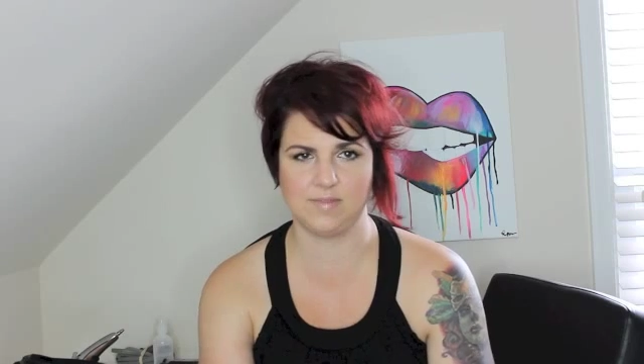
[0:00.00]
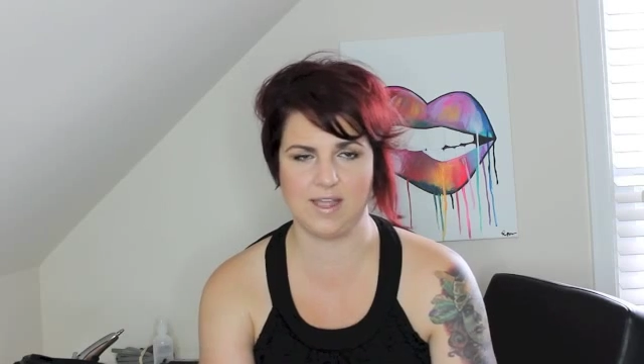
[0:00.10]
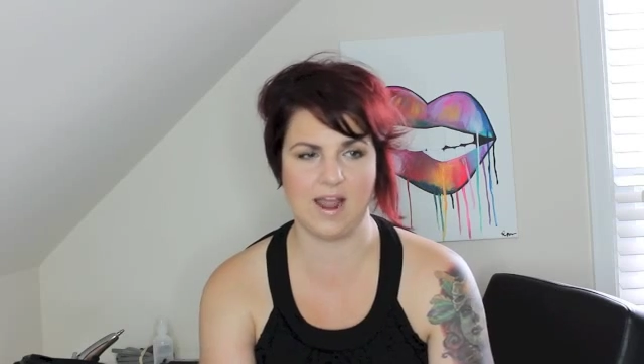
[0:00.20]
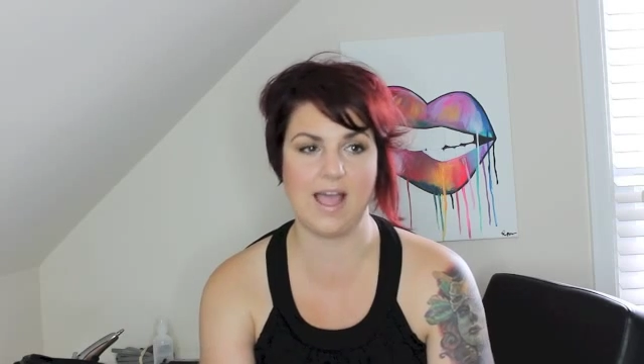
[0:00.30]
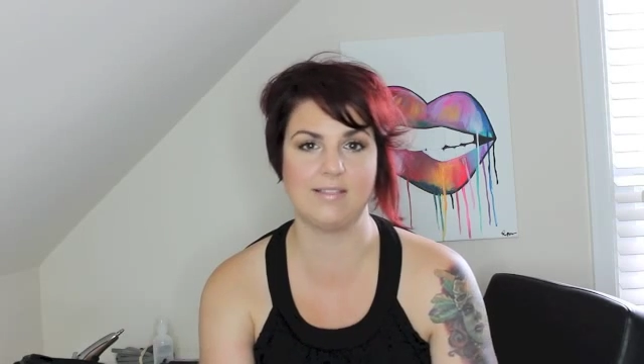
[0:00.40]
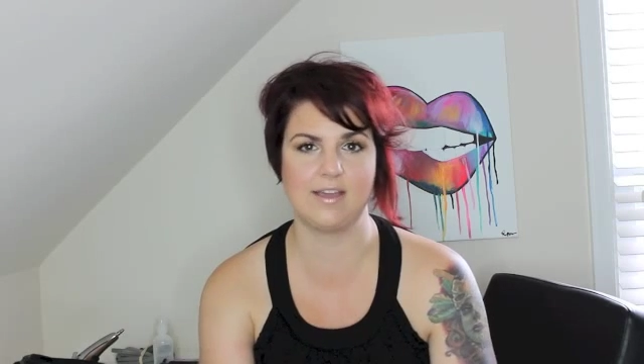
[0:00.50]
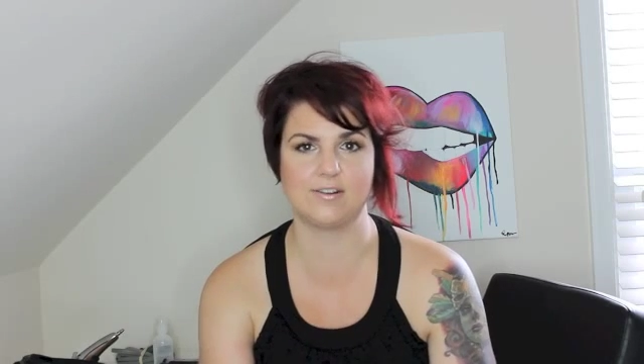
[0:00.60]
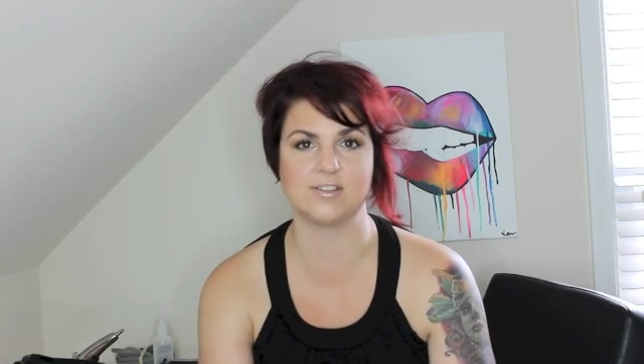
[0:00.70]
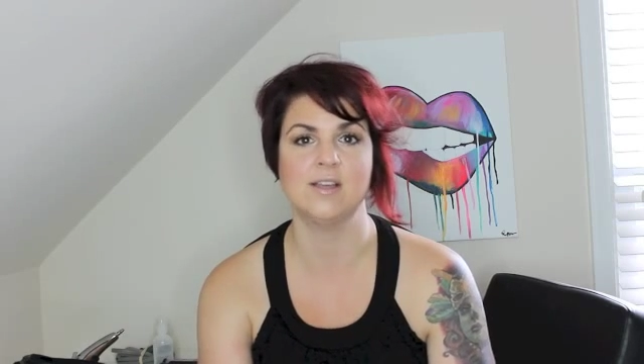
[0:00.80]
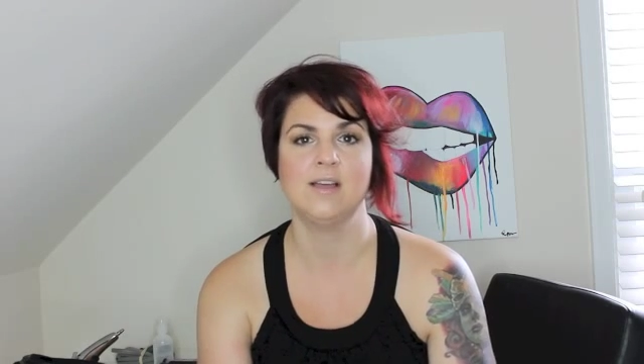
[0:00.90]

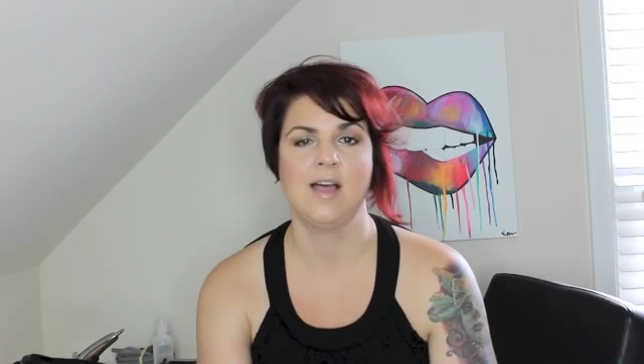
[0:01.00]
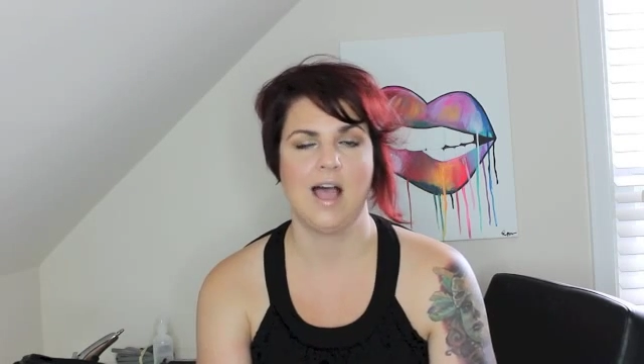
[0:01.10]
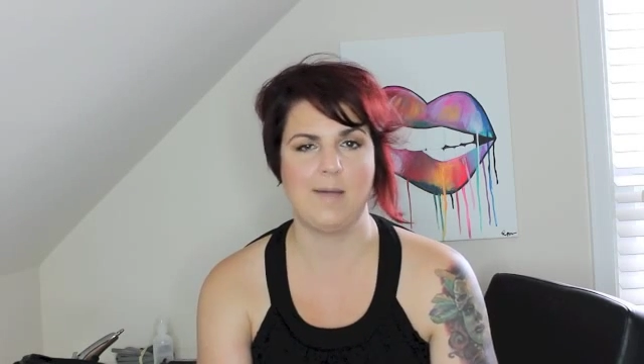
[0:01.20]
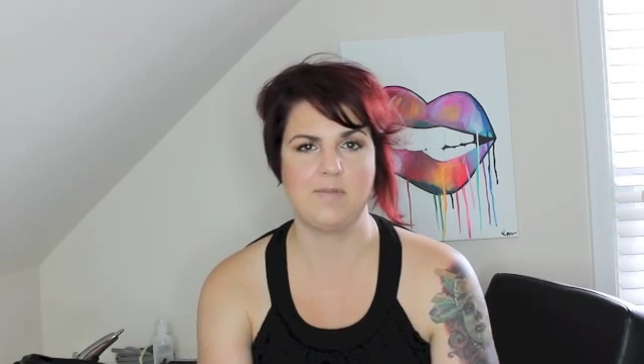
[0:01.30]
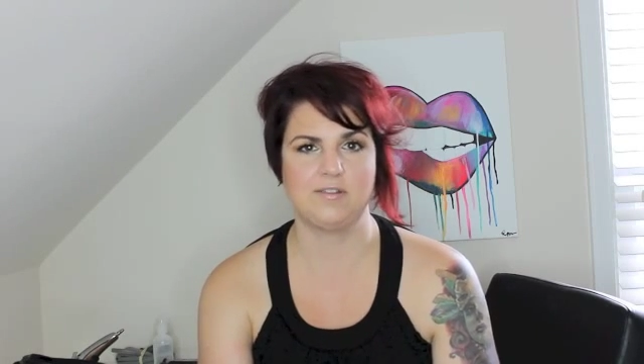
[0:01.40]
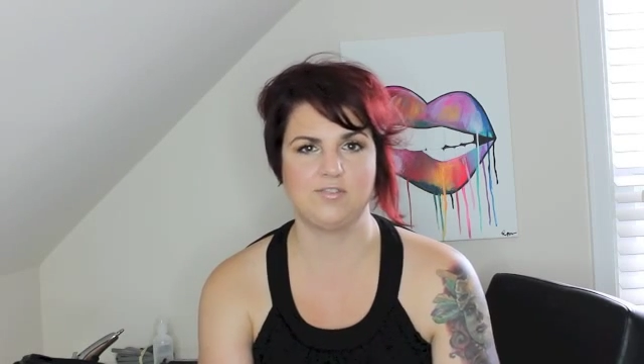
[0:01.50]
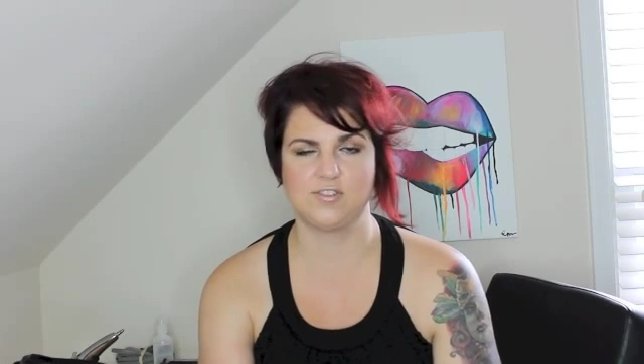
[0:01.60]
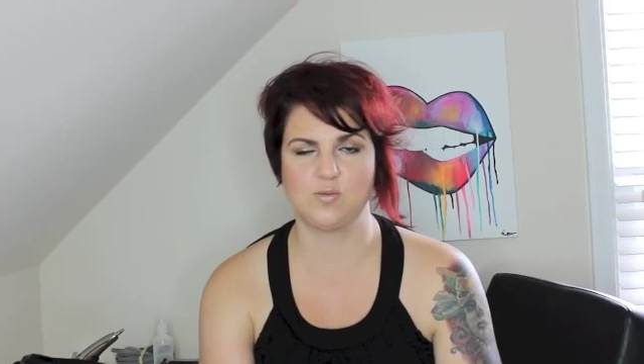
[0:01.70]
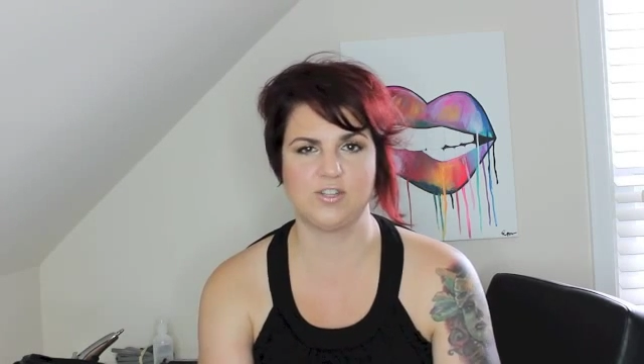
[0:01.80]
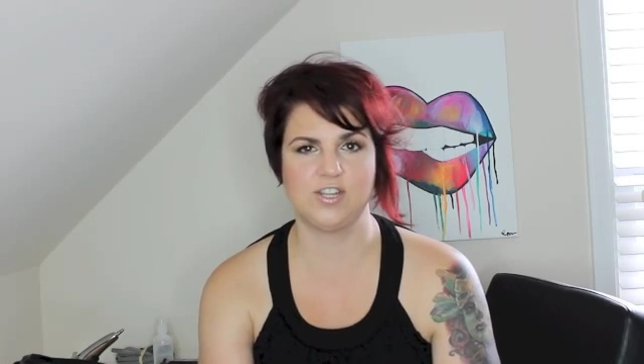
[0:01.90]
highlighters, I'm gonna
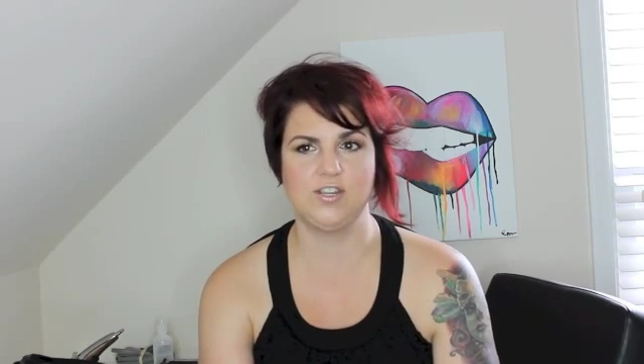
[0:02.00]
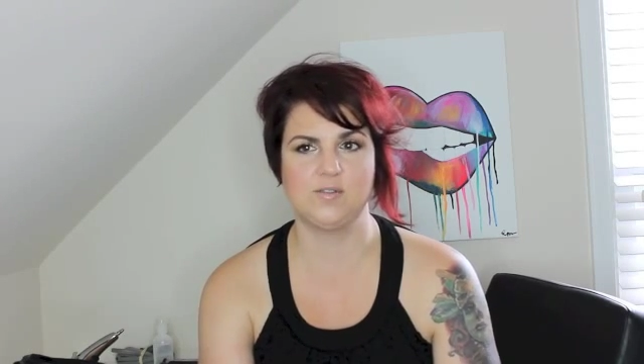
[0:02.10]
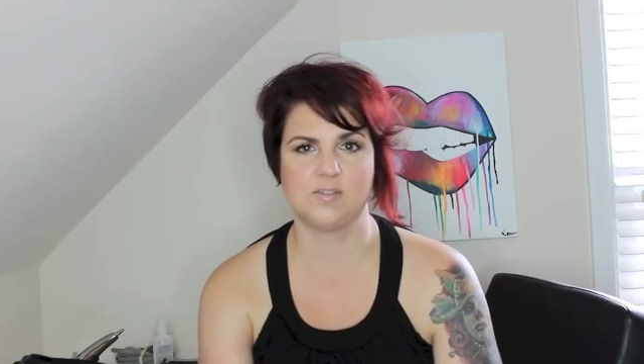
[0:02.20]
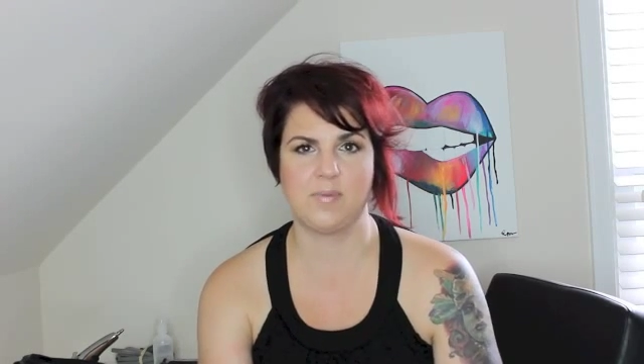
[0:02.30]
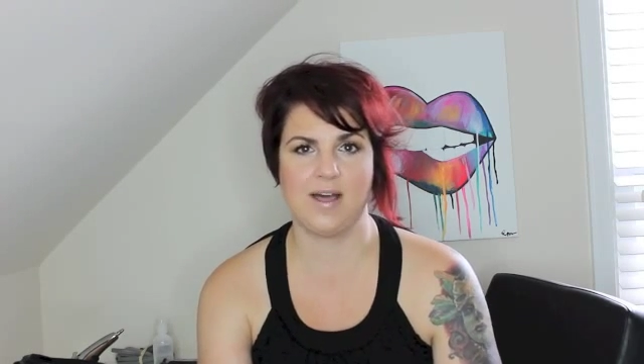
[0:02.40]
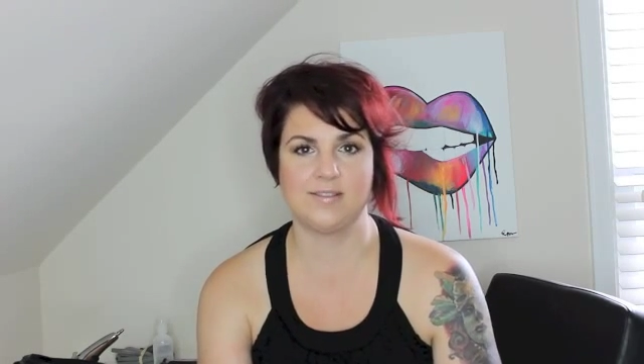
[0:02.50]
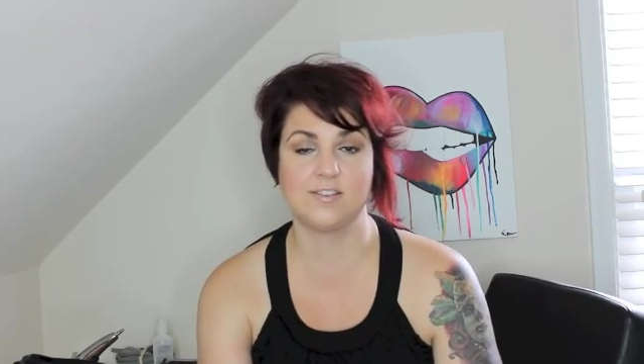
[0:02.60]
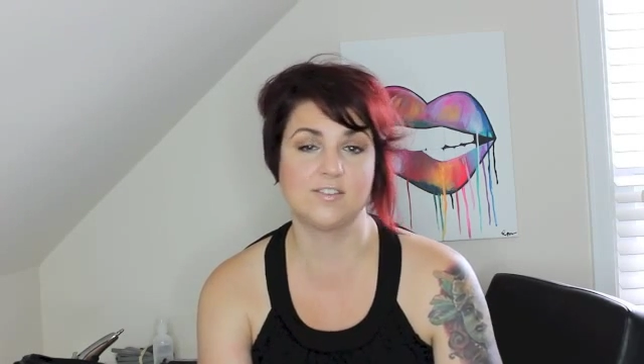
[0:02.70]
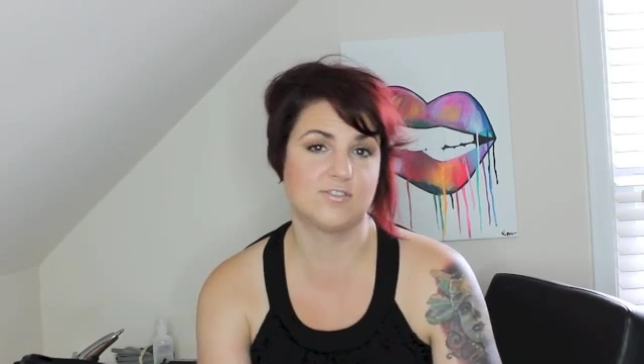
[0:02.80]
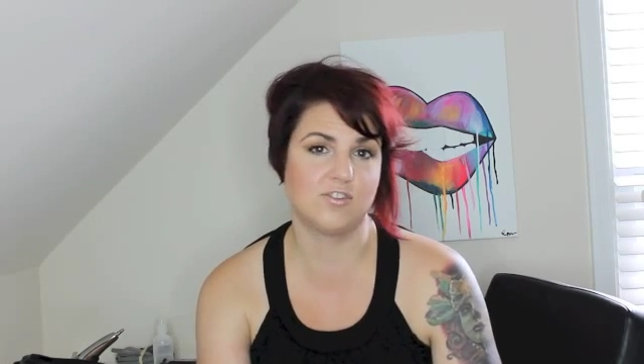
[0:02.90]
just switch it and use the pods
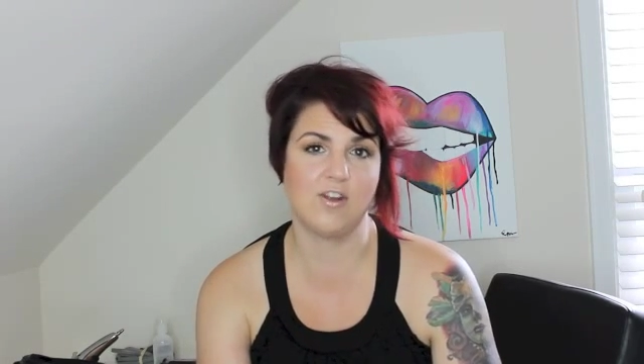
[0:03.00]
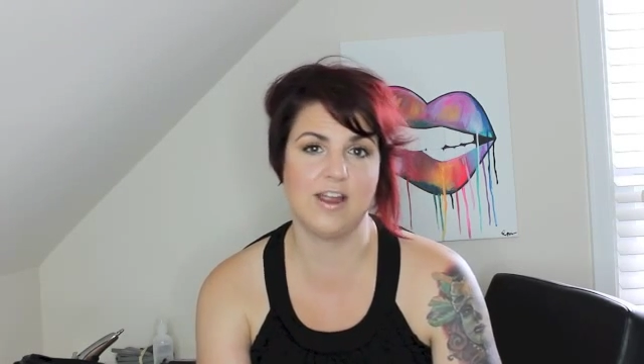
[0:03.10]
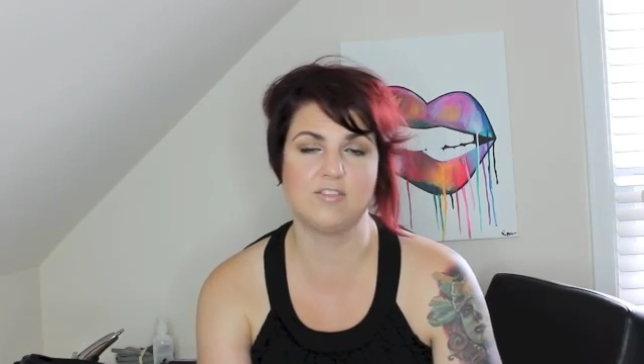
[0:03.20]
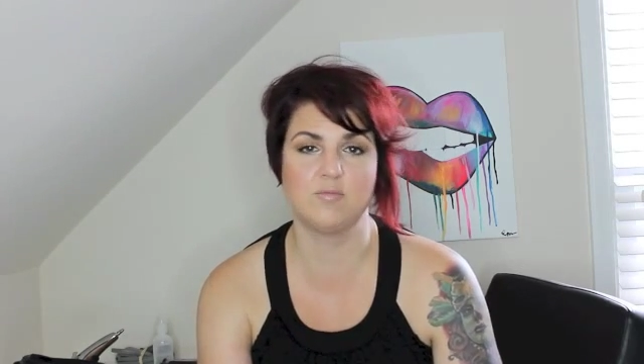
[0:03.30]
because they're great,